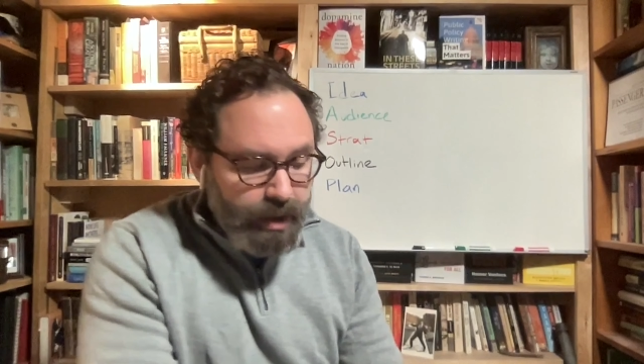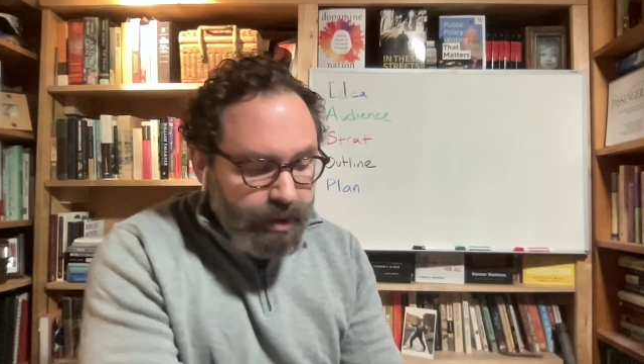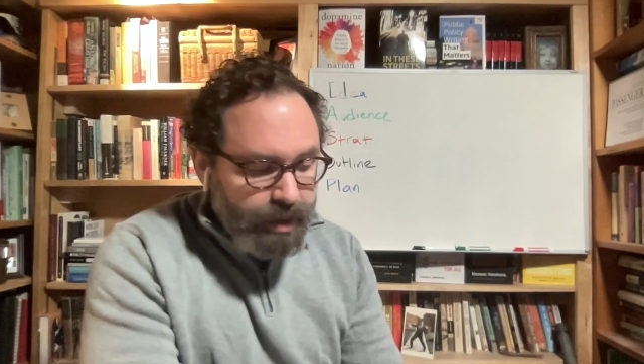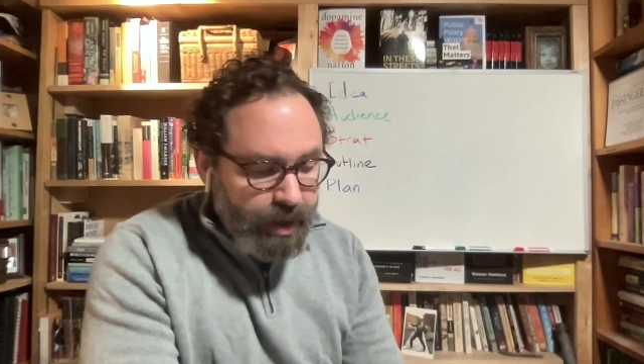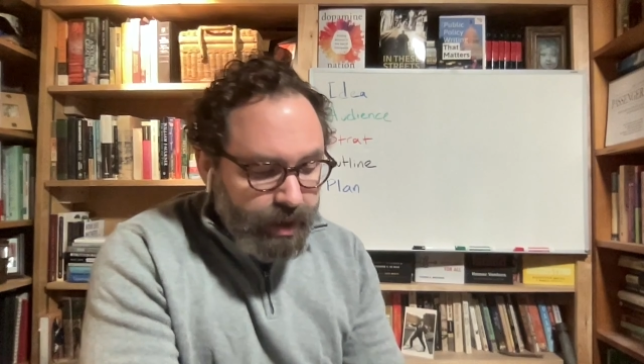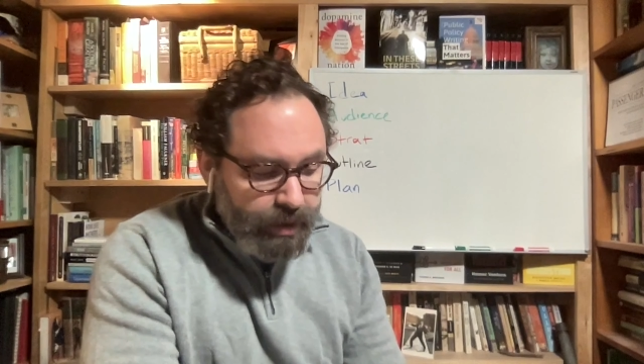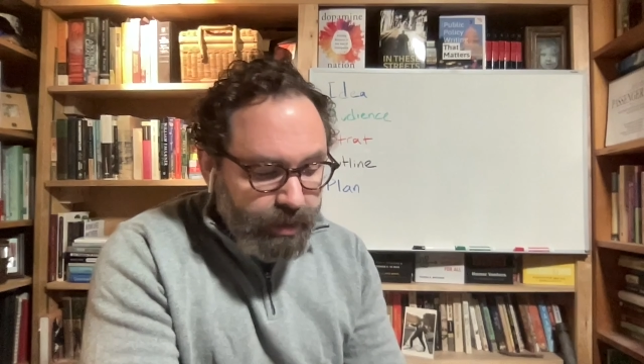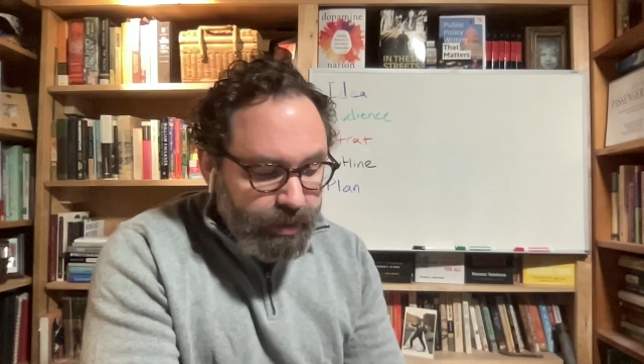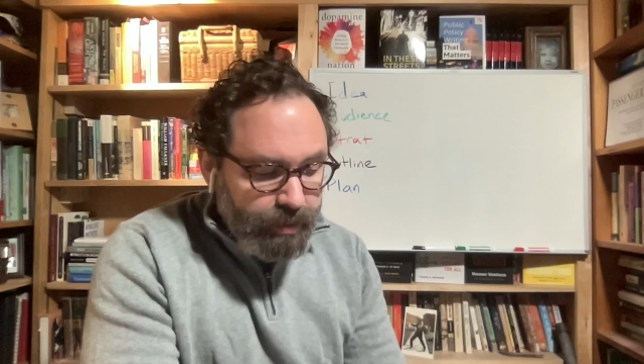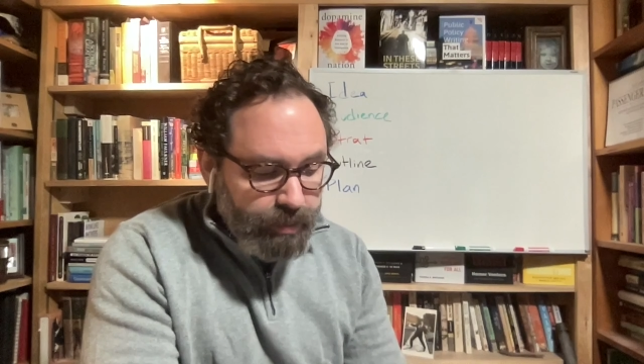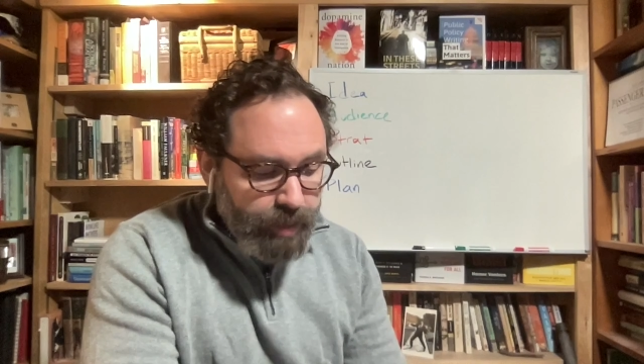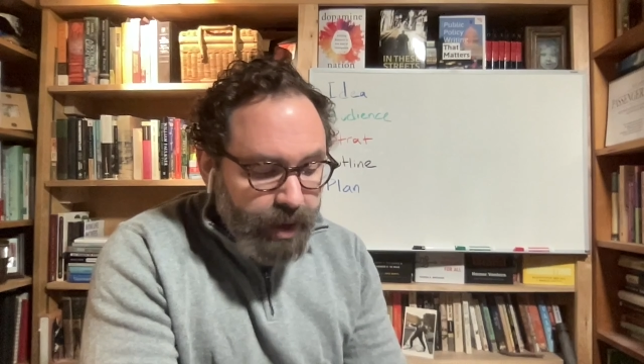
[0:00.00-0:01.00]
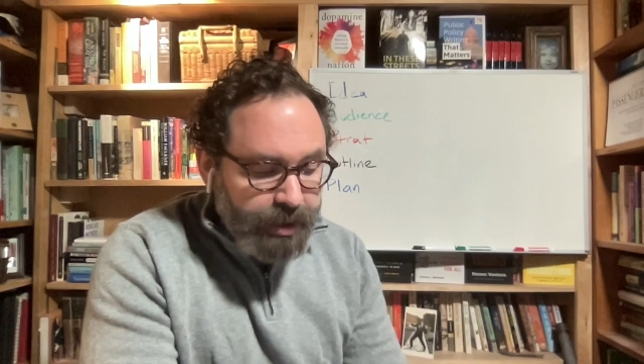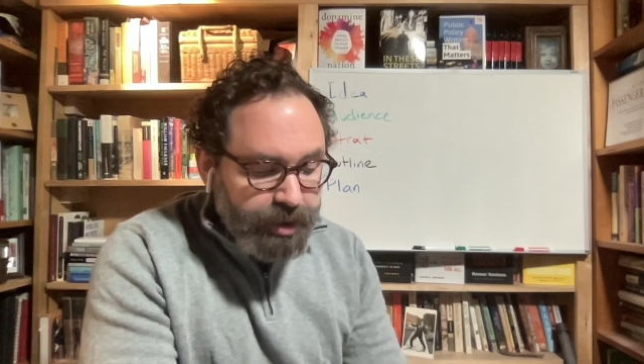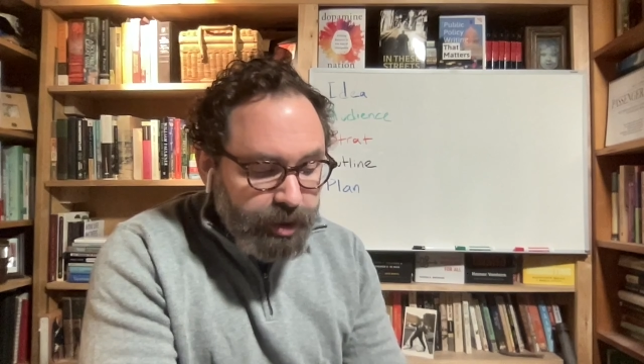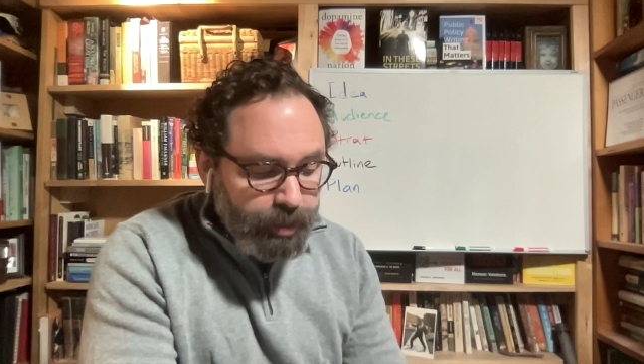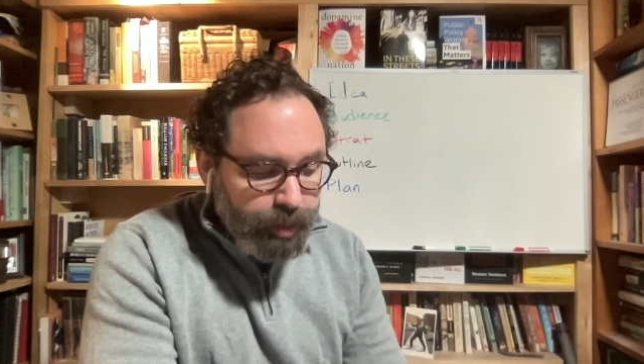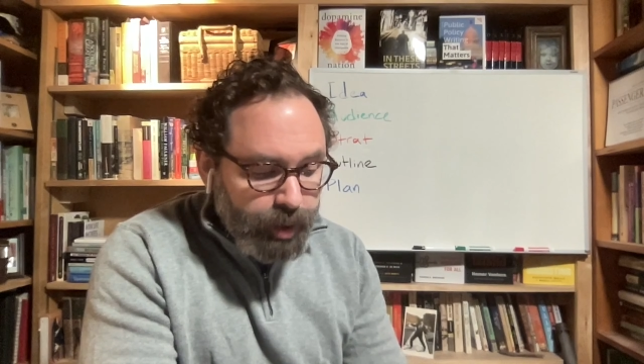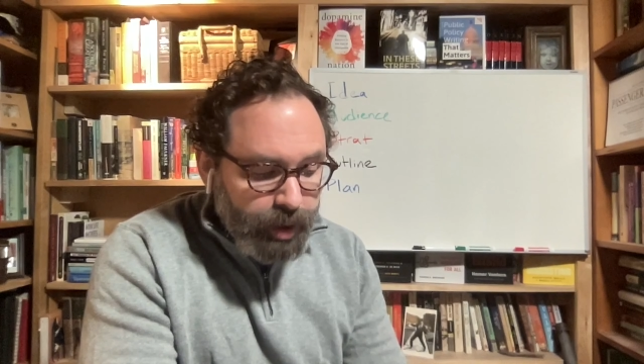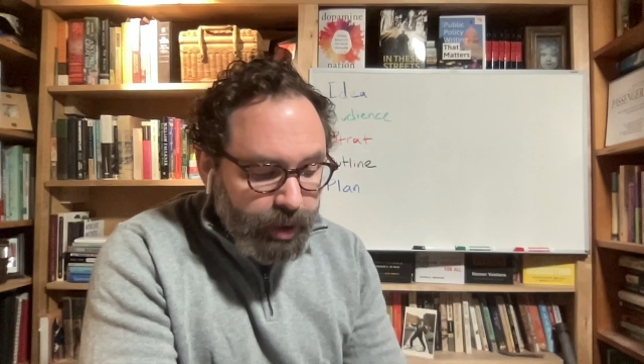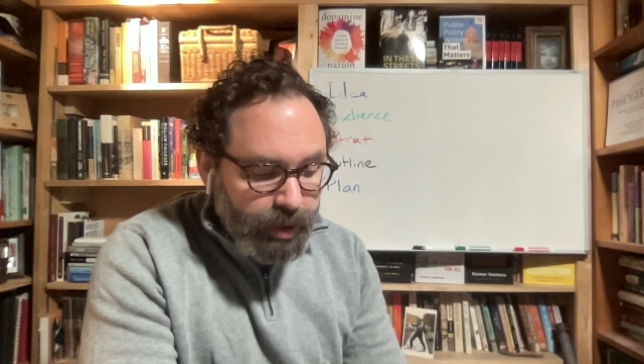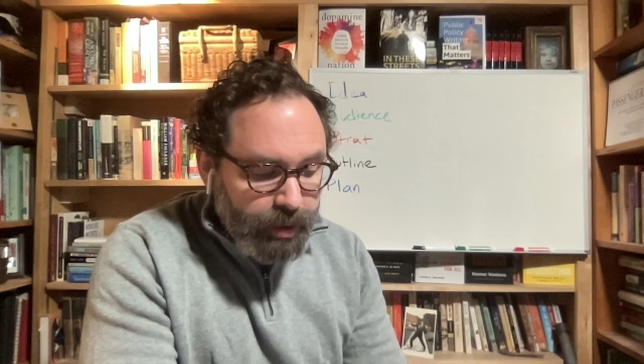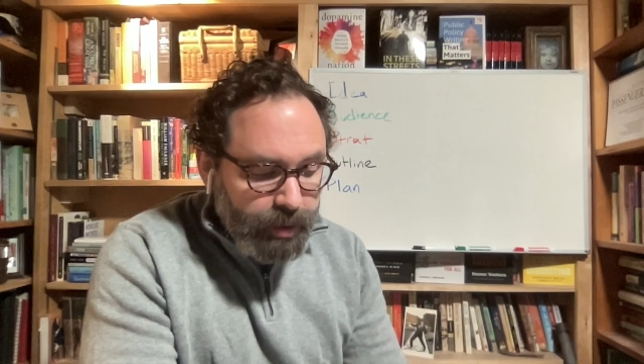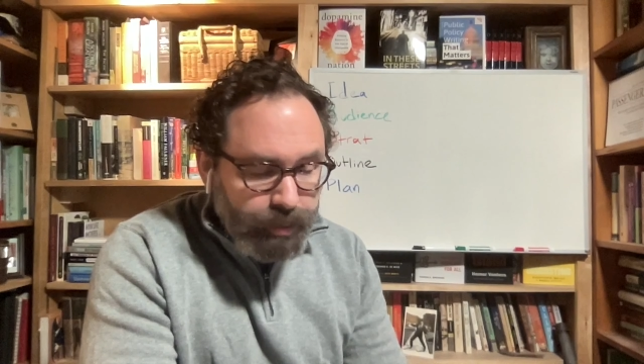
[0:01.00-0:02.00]
that makes your book
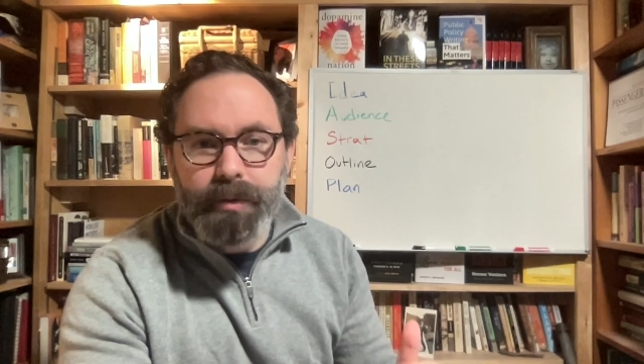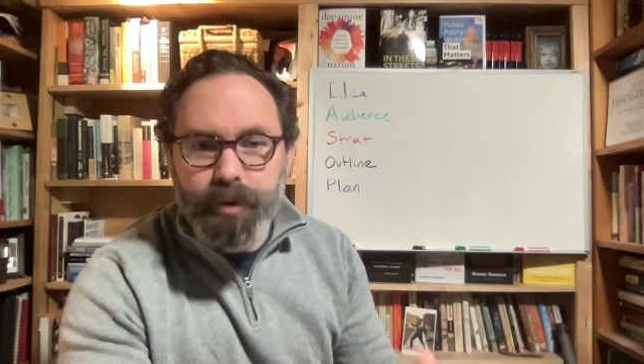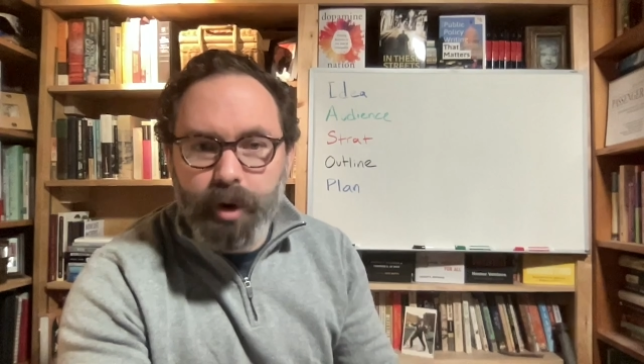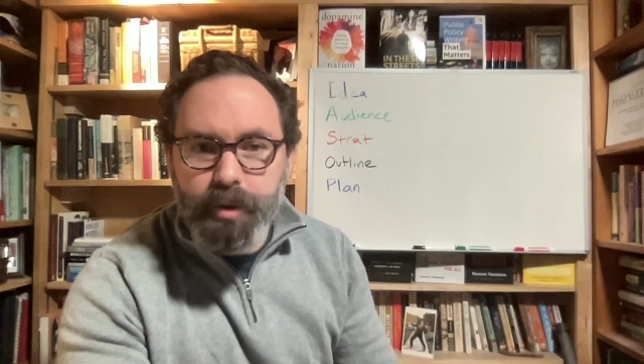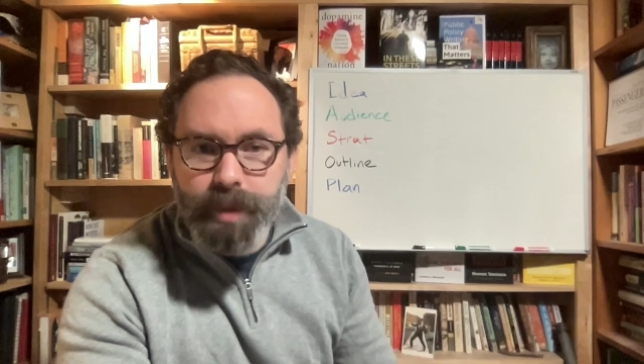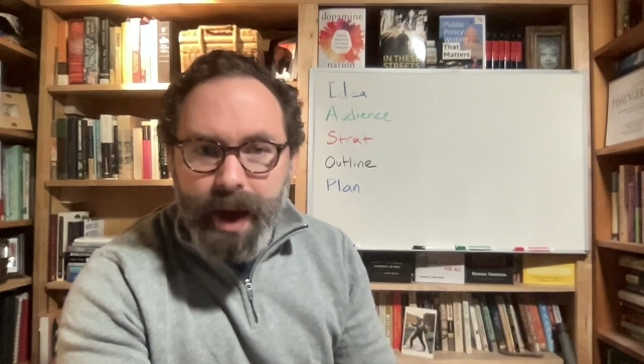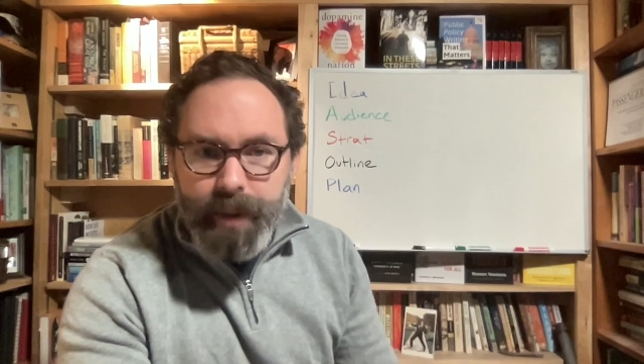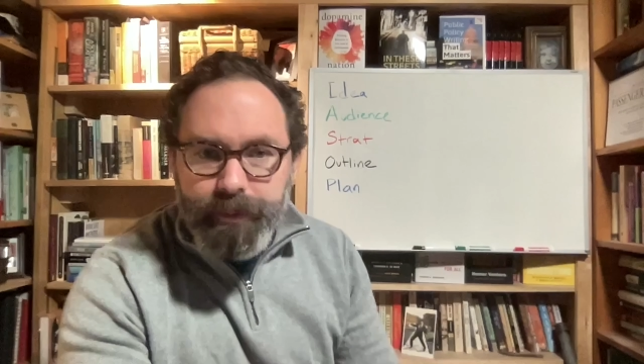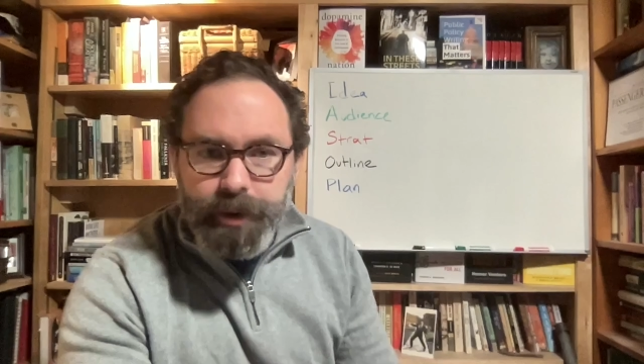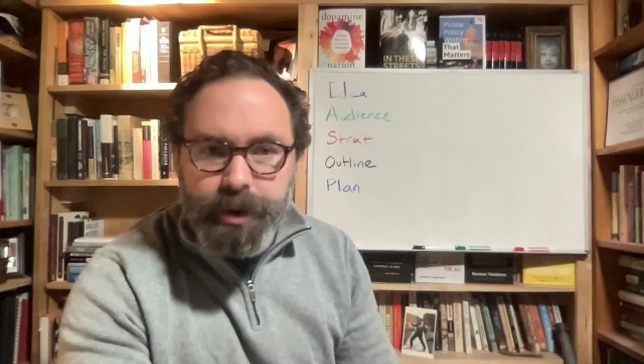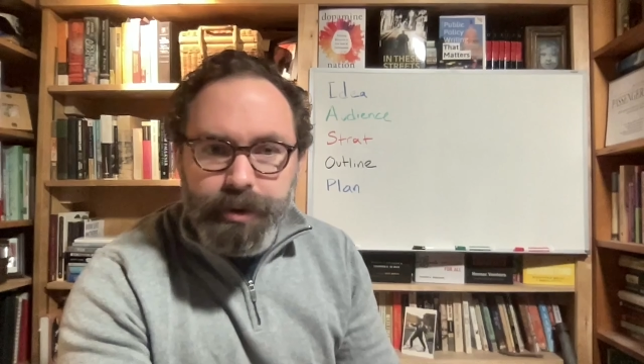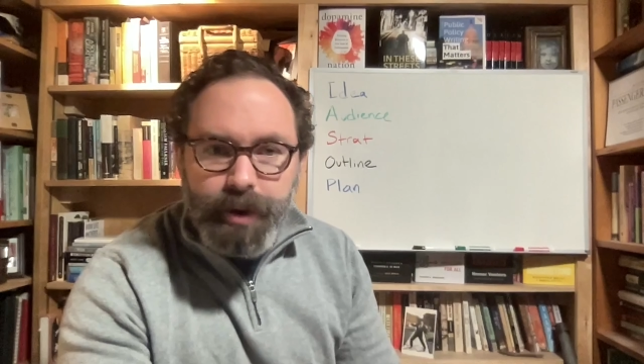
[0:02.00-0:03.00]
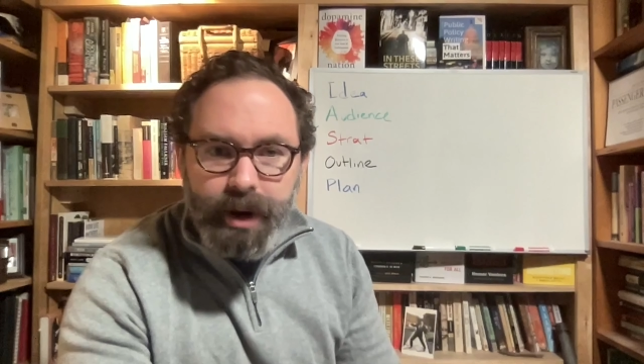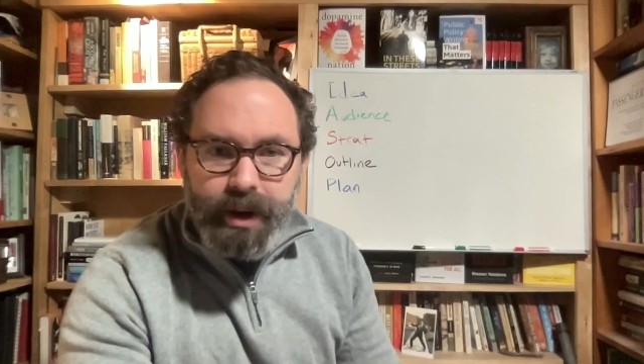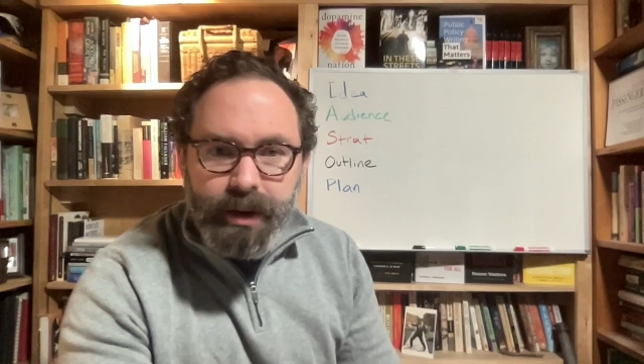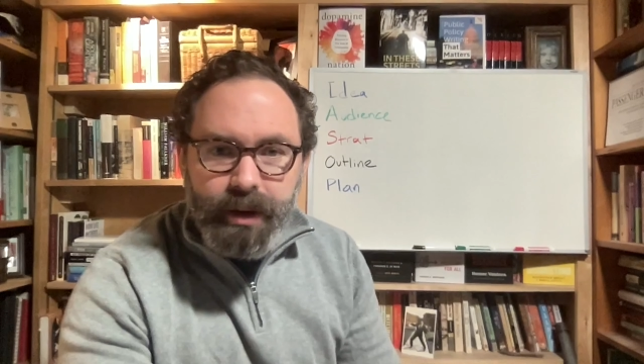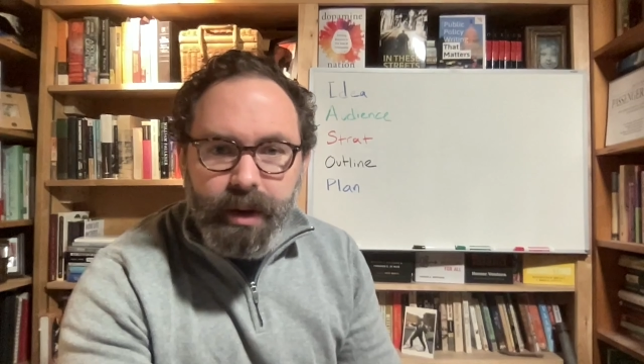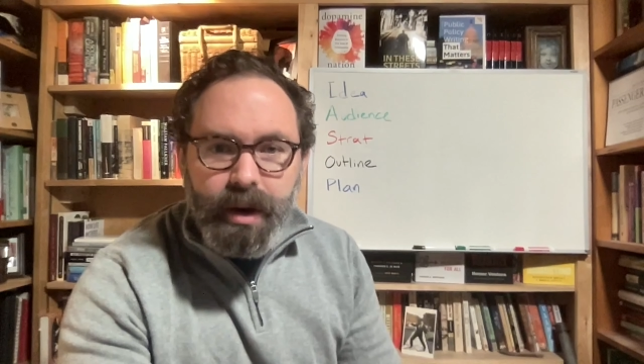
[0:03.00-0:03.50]
a roadmap for your writing,